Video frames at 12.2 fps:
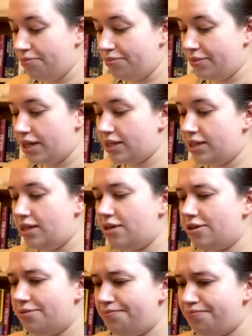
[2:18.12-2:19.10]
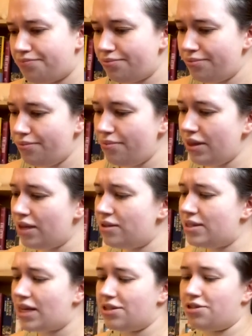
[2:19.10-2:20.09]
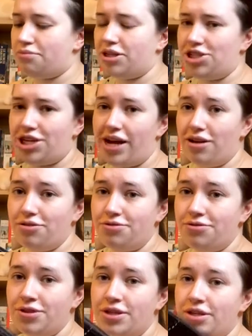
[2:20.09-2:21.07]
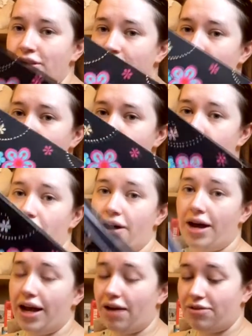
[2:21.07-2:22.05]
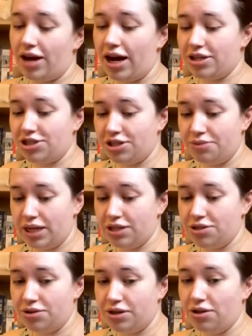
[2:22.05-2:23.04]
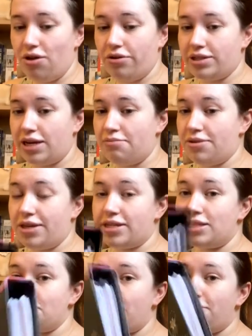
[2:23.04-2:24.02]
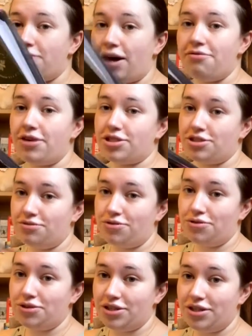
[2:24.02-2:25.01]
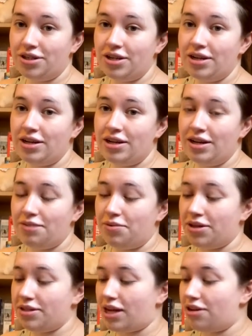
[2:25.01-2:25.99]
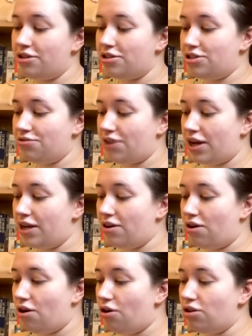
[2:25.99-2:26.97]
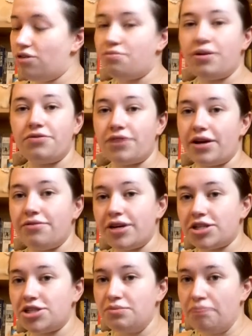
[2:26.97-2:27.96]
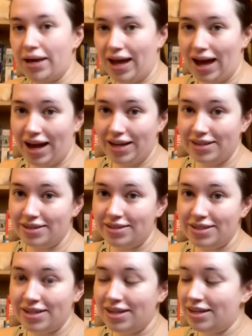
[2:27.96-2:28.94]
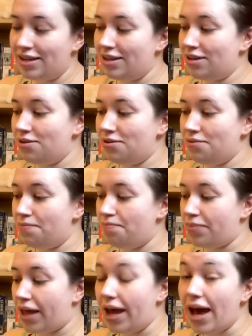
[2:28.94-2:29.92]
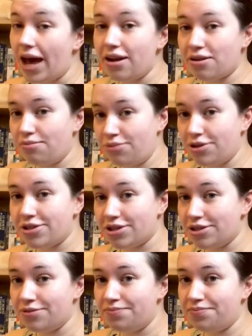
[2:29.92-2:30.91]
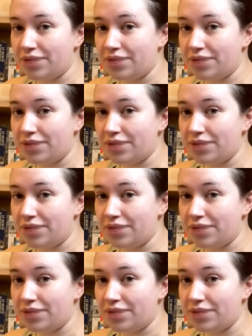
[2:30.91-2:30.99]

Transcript: This here sits on my shelf, but I haven't actually went into it in a long time. But this is my fanfiction folder because I used to write all of my fanfiction by hand. I had a computer.